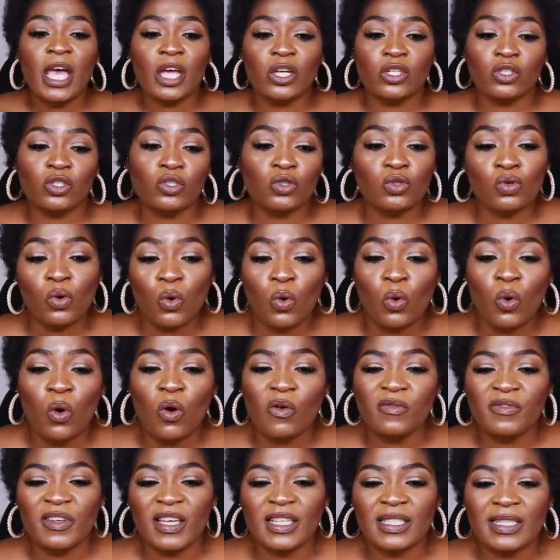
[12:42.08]
And
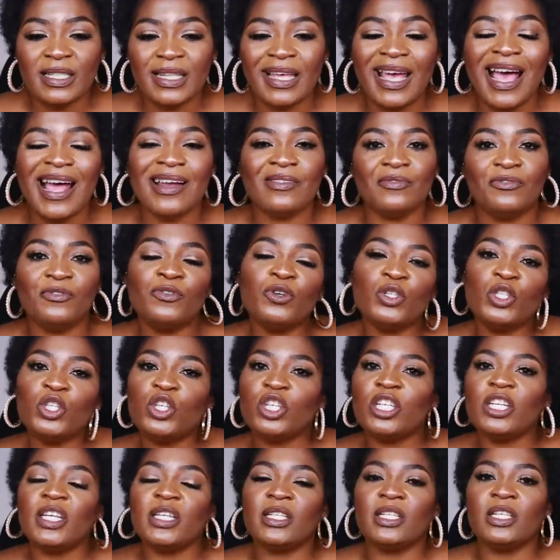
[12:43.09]
so obviously,
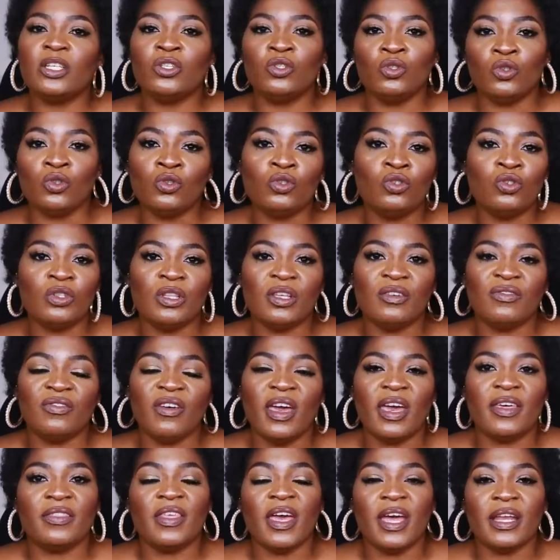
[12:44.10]
unfortunately, due to the
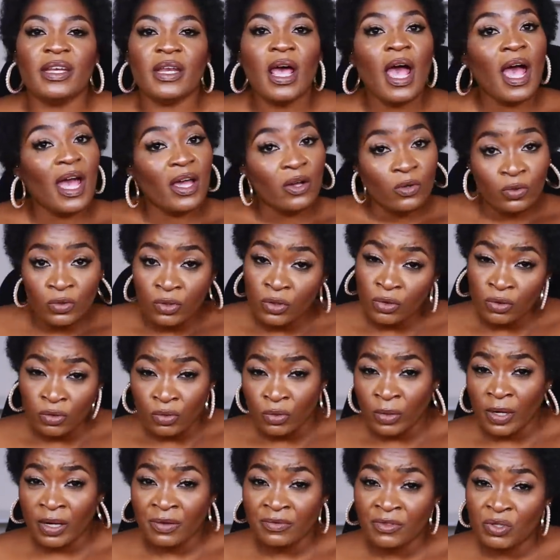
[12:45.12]
fact that I also
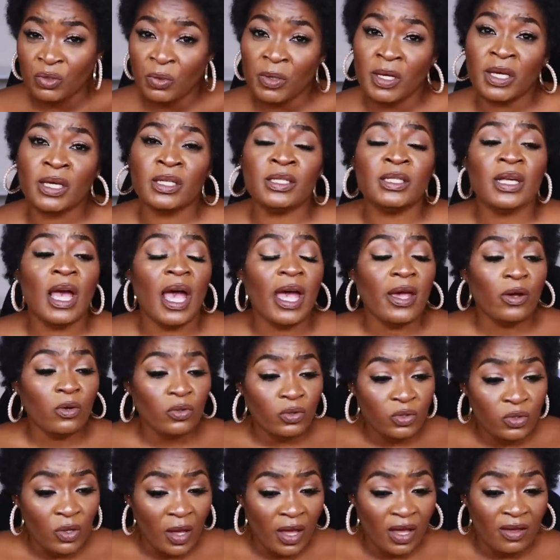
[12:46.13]
do have to eat, I
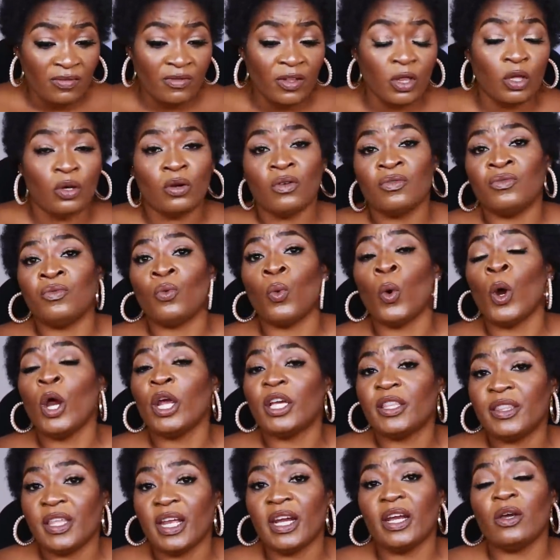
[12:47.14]
also have a lot of
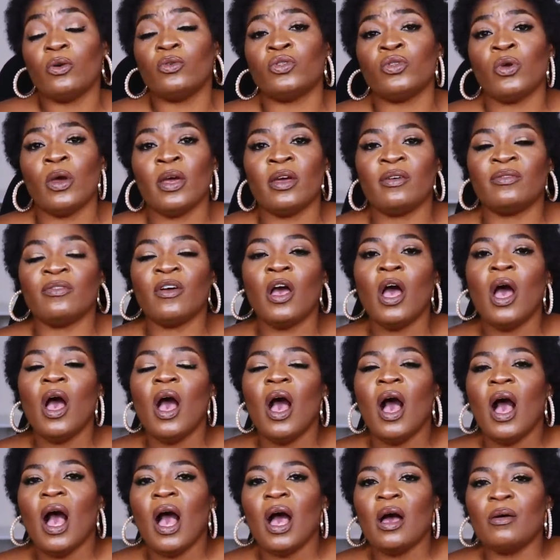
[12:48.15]
work that I also have
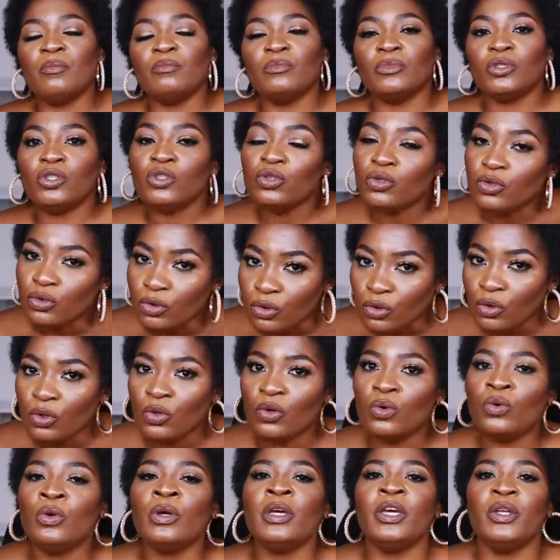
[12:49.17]
to
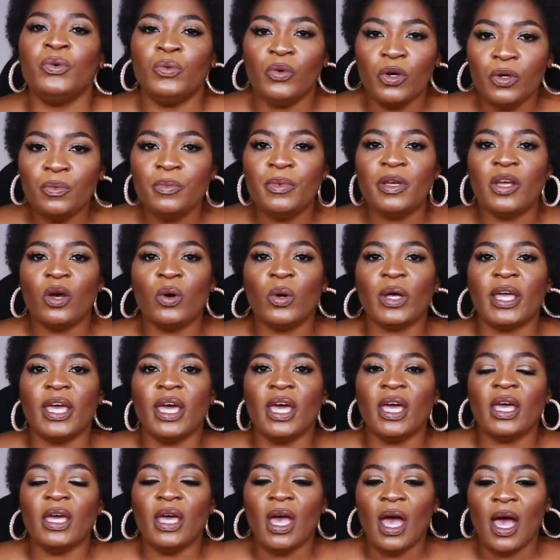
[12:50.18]
do, it would be
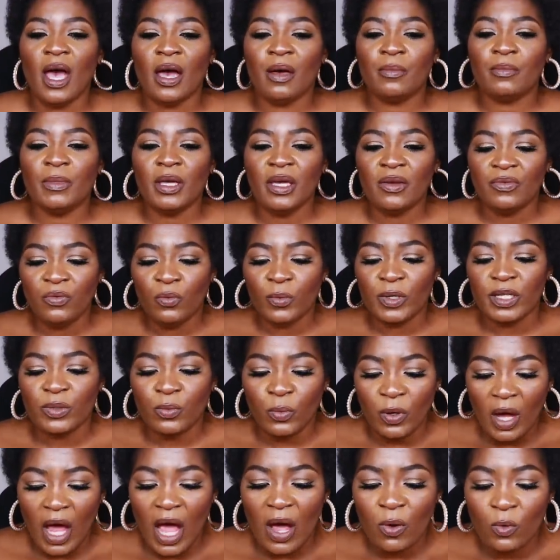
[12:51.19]
okay if
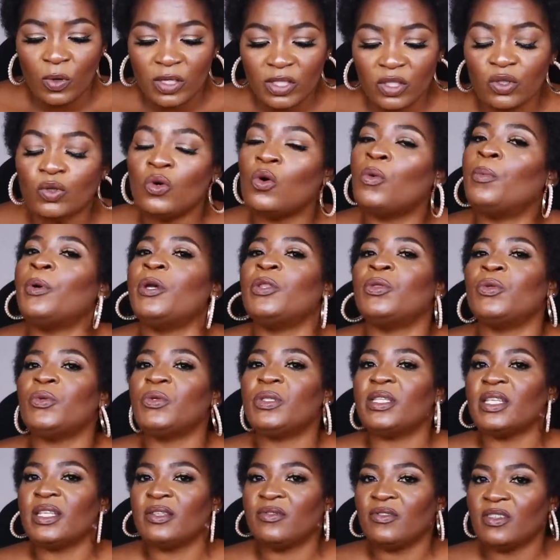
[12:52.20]
I was to open
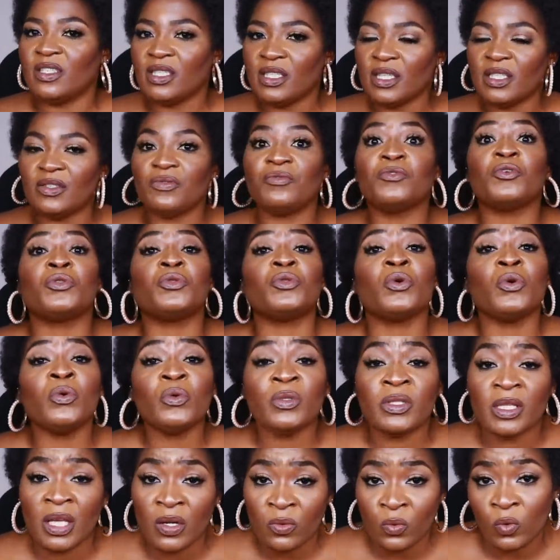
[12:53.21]
those services for
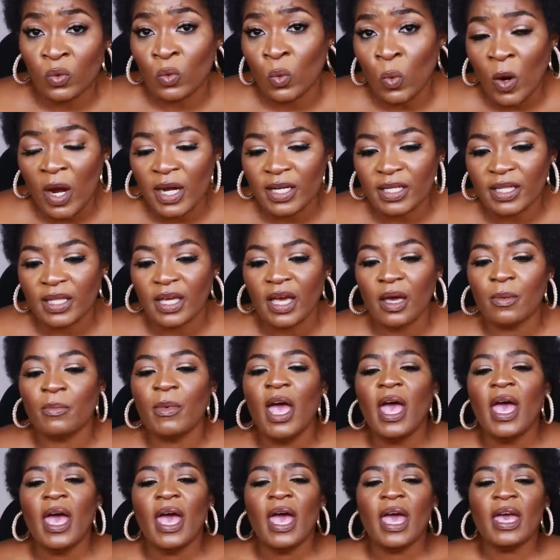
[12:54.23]
those that would want them.
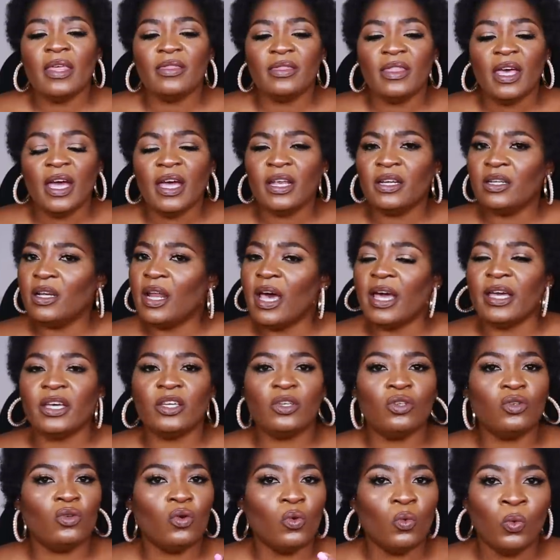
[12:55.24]
And then,
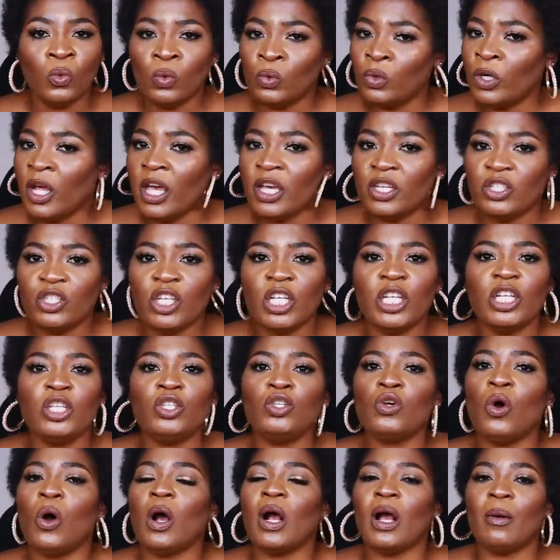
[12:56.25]
like, you know, we would actually
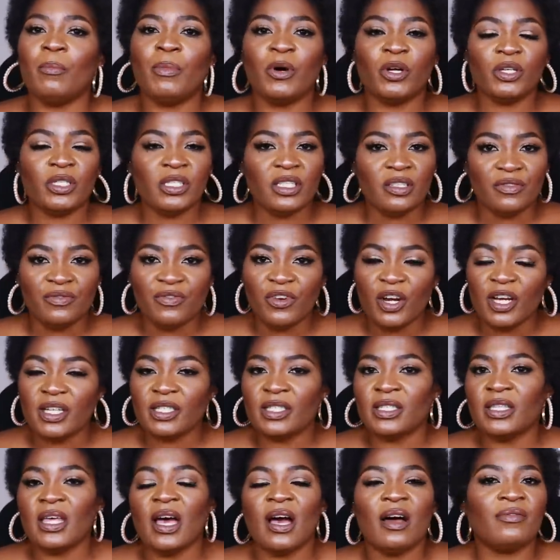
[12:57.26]
talk about
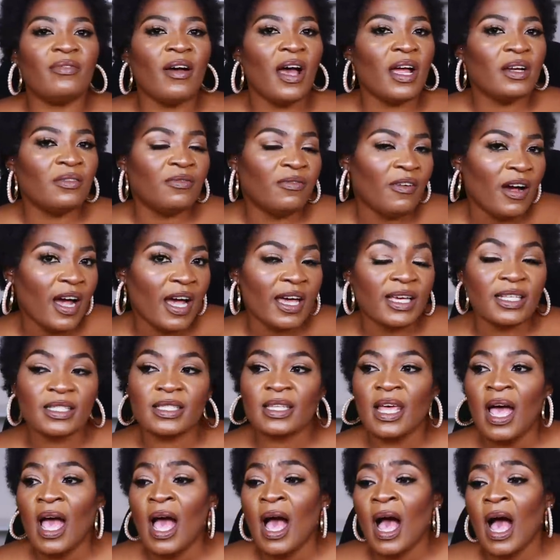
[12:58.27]
different stuff,
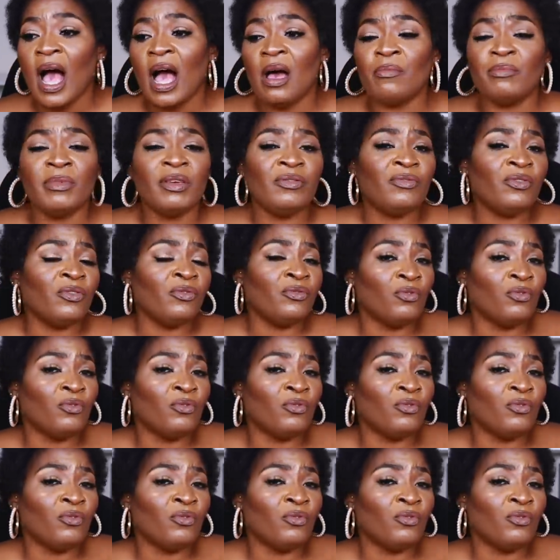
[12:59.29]
advice. If